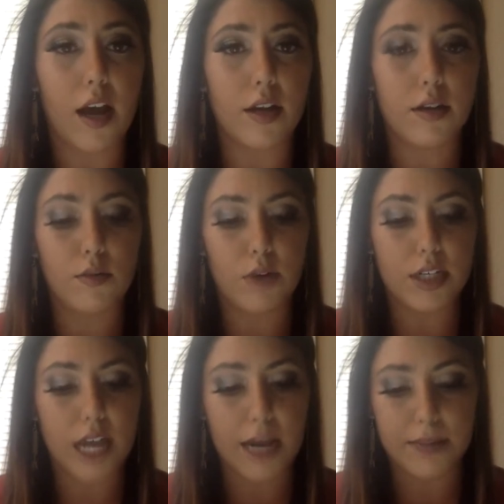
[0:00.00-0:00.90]
on when
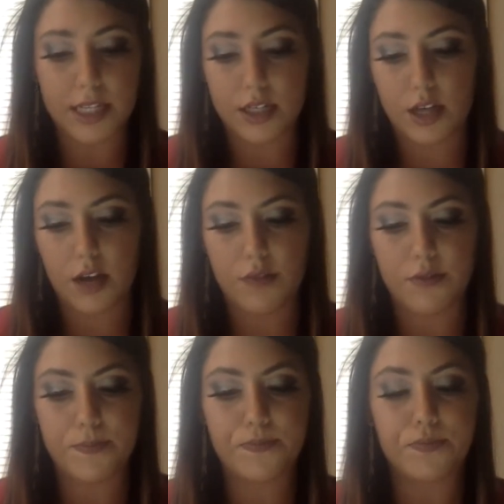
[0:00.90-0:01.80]
times get tough.
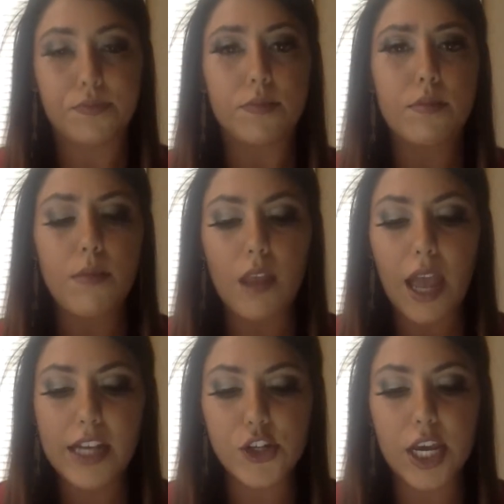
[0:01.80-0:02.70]

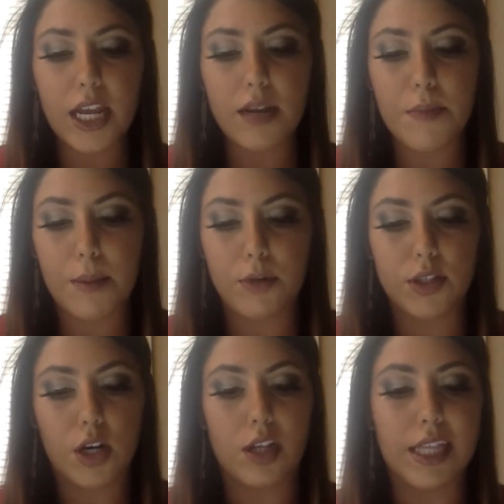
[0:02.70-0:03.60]
Educated
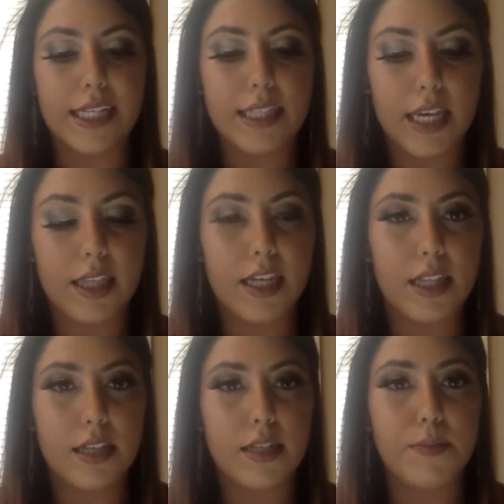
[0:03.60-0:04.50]
members are less
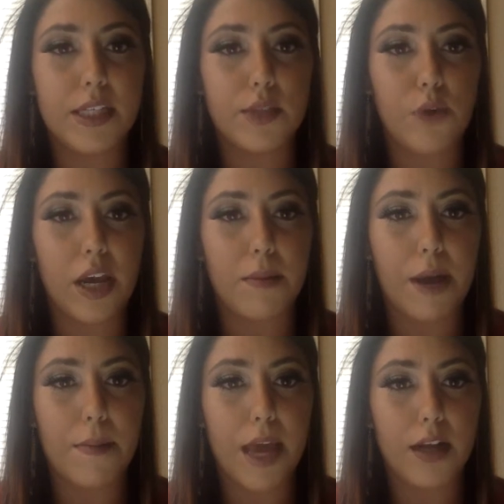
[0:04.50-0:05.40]
likely to be swayed by
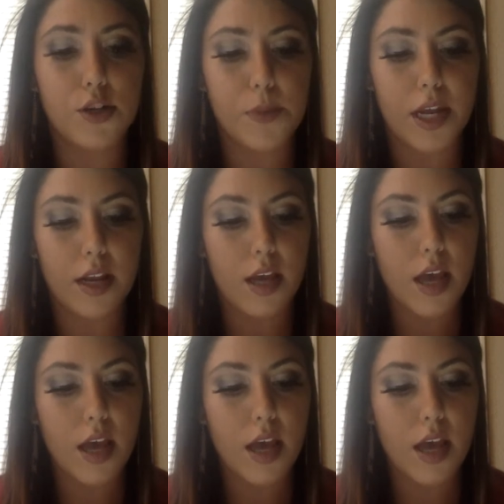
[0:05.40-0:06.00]
management.